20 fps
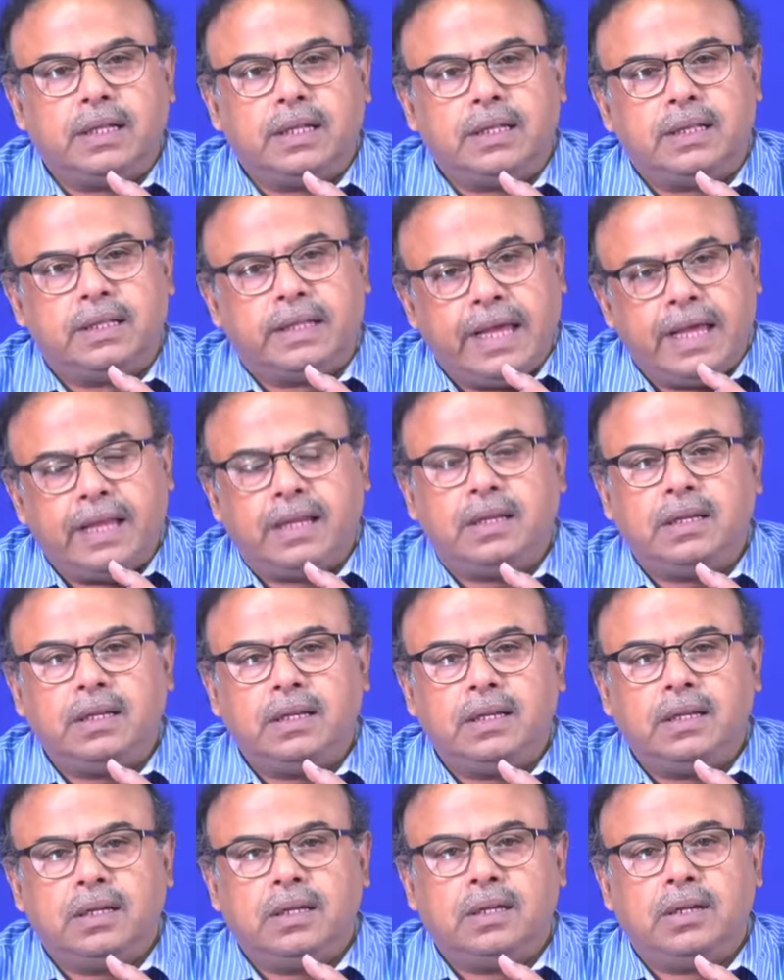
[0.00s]
then
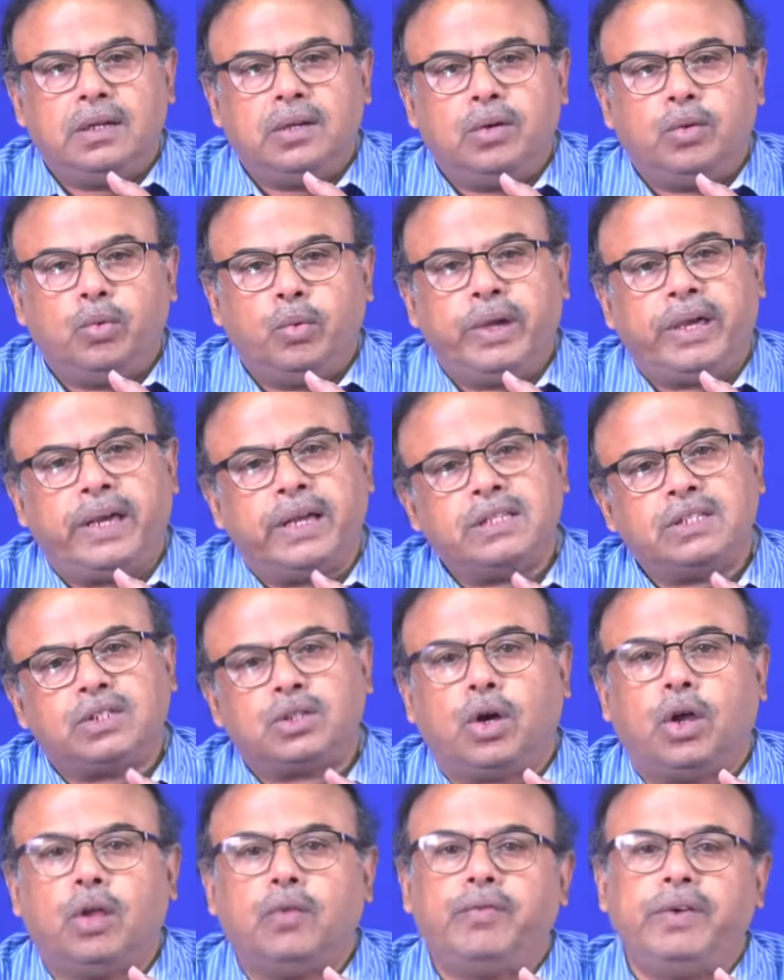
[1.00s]
we can
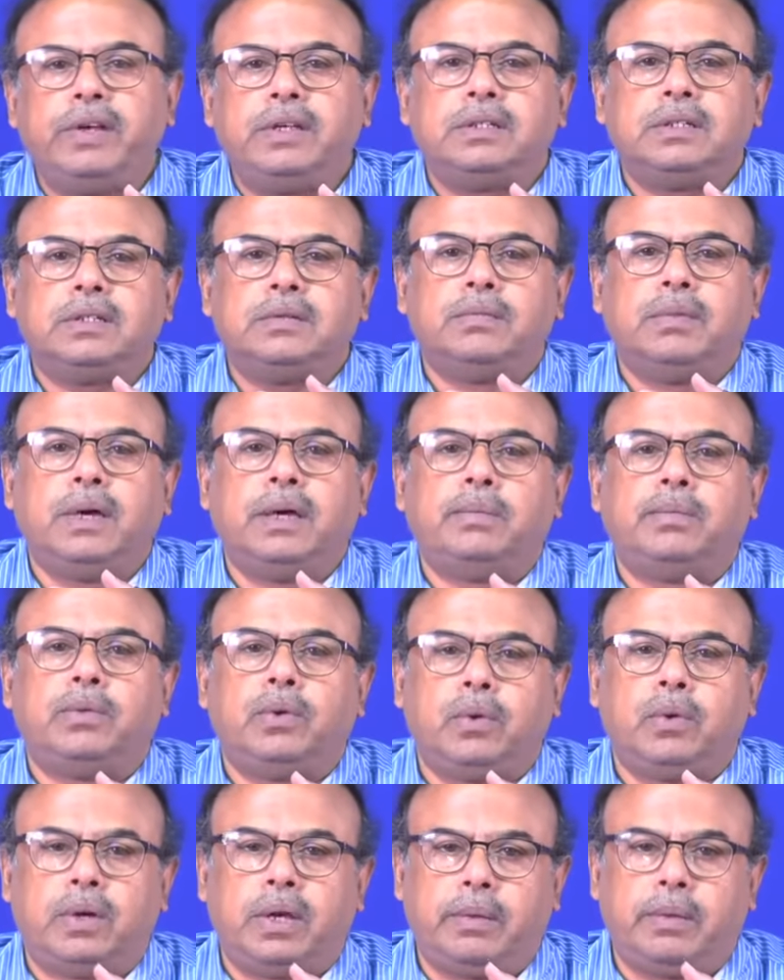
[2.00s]
solve it by
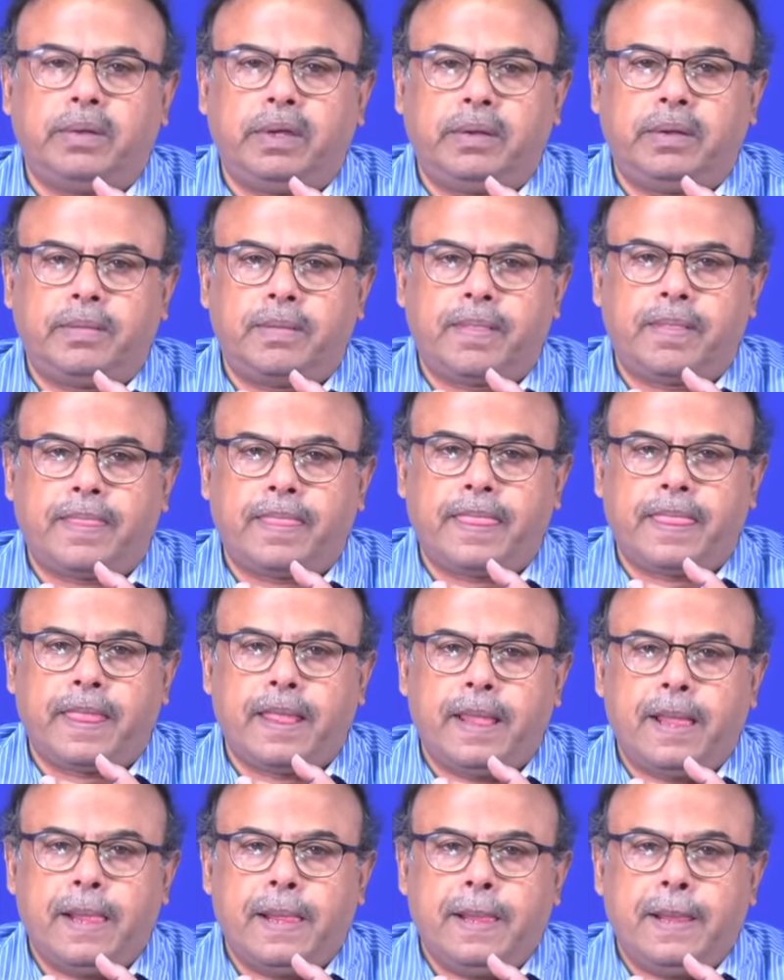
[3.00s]
programming.
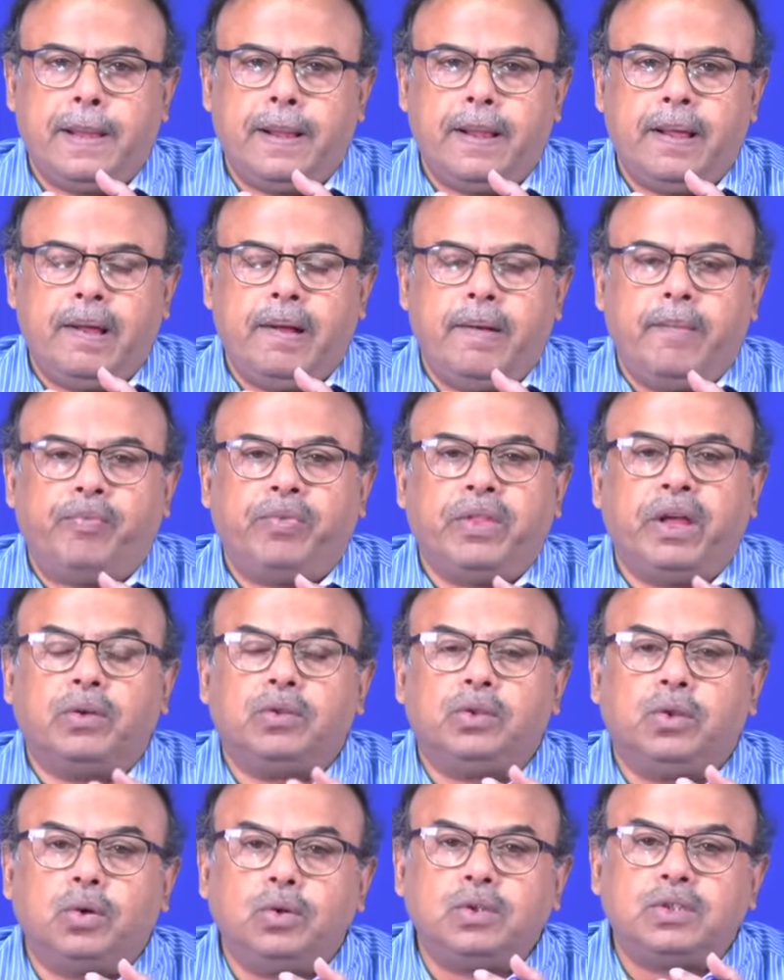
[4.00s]
Now,
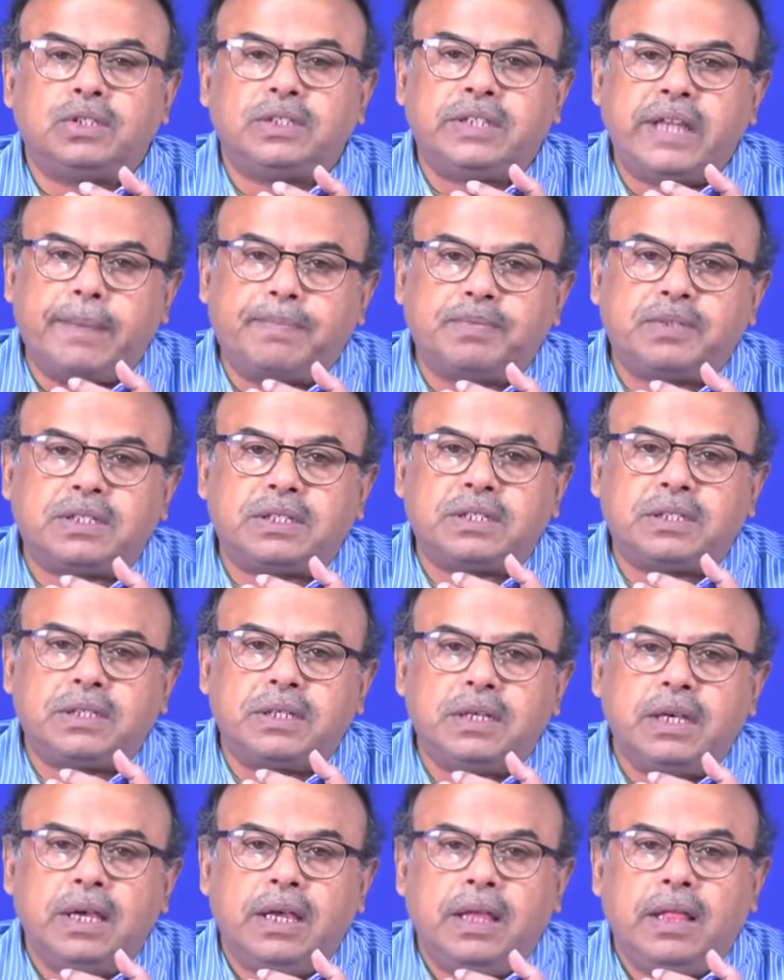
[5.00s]
those steps
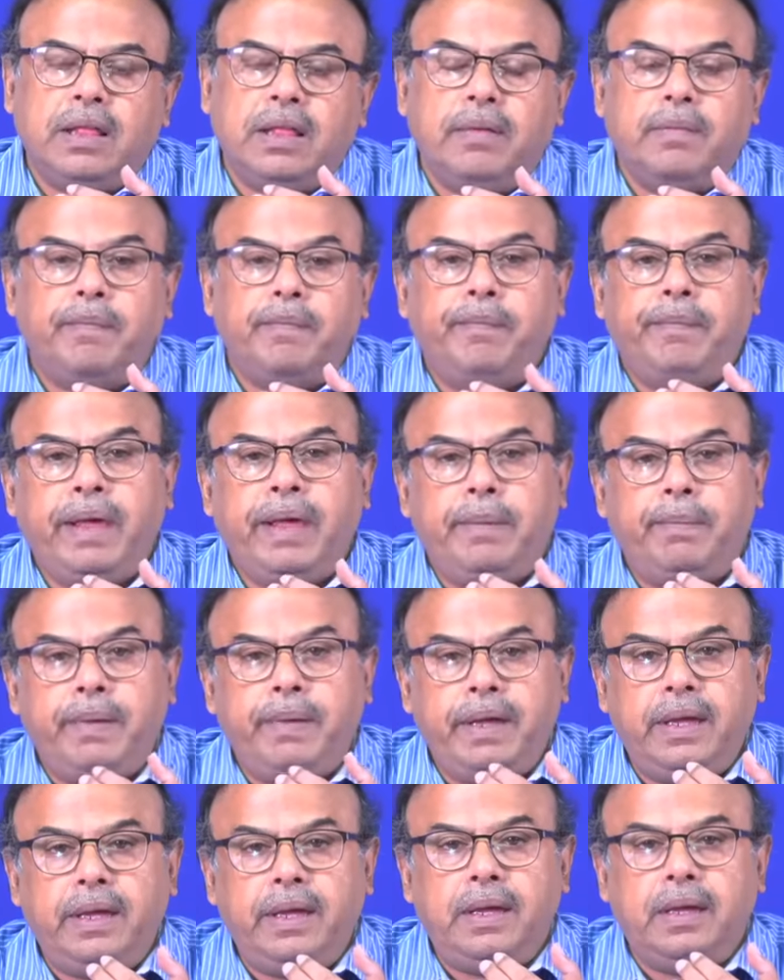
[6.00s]
may
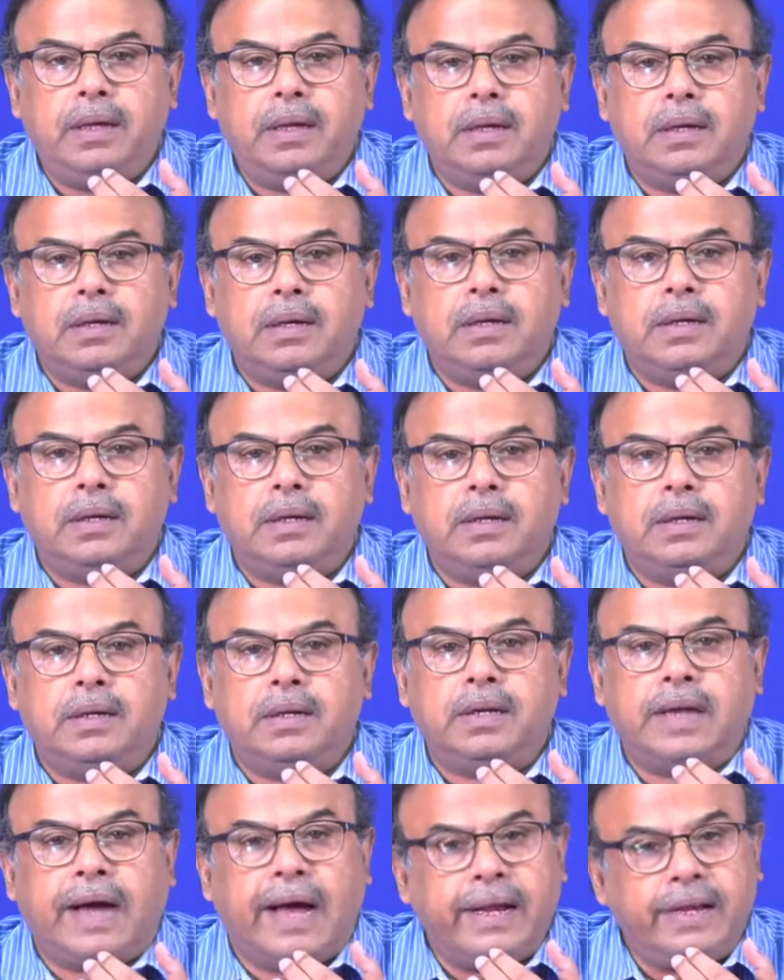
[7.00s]
be
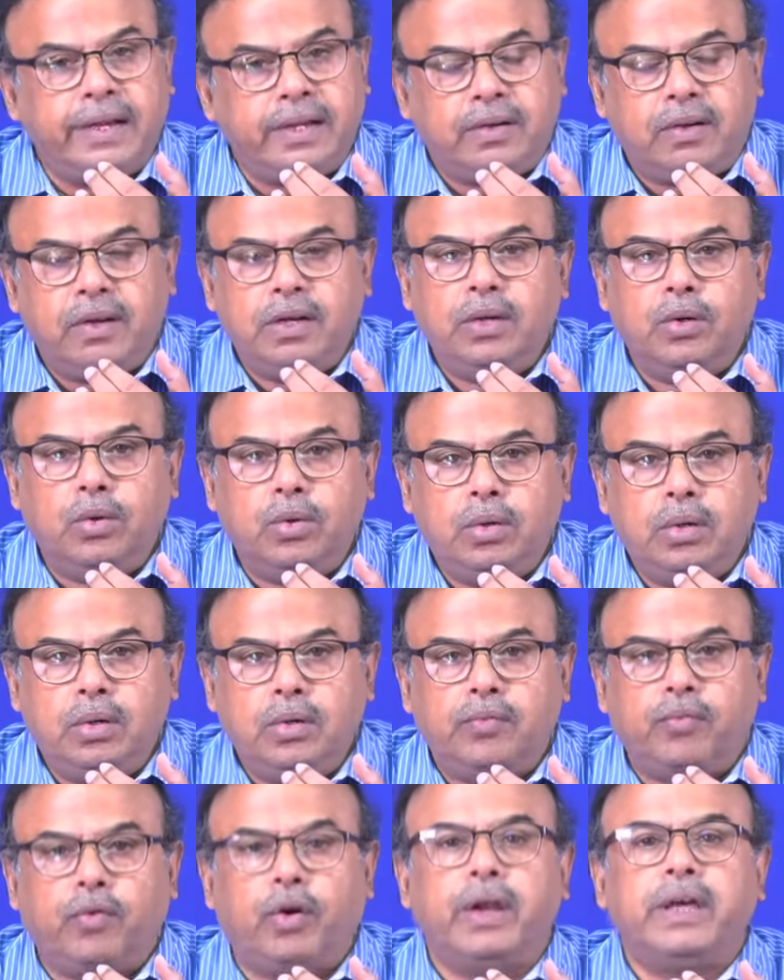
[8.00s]
directly known.
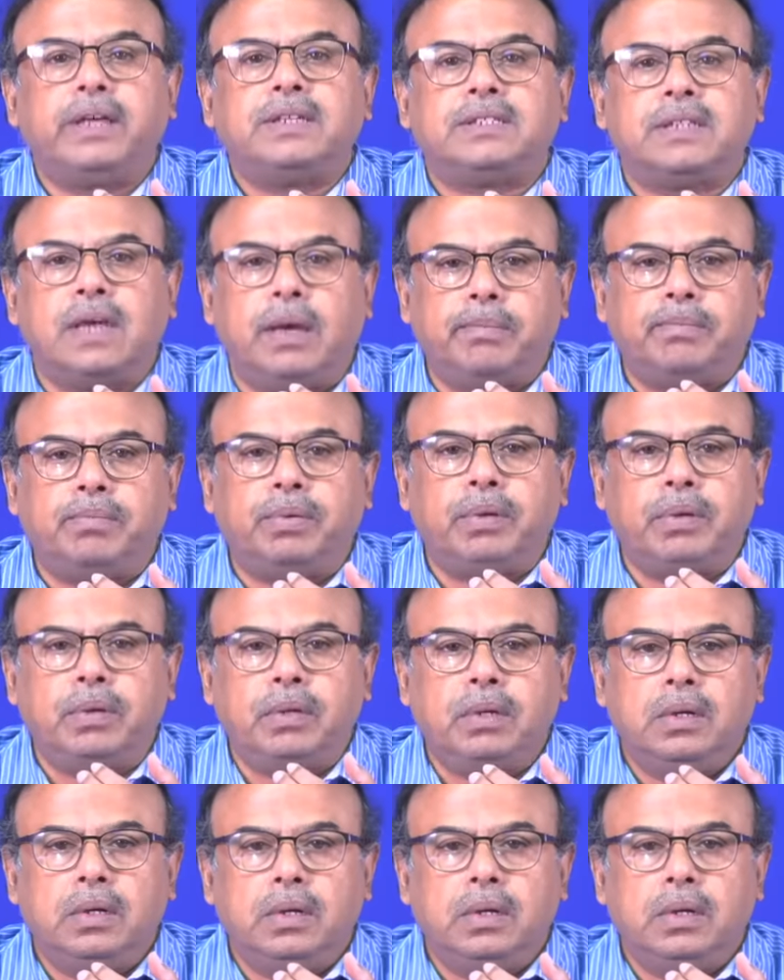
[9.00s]
For example,